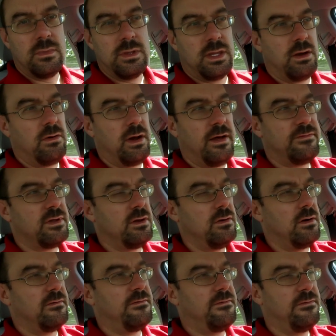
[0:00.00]
They don't have to do
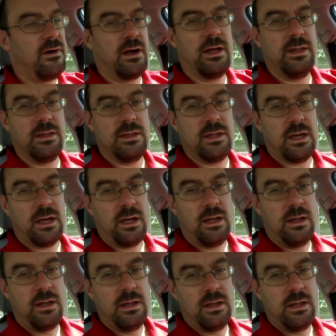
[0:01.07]
a fucking thing.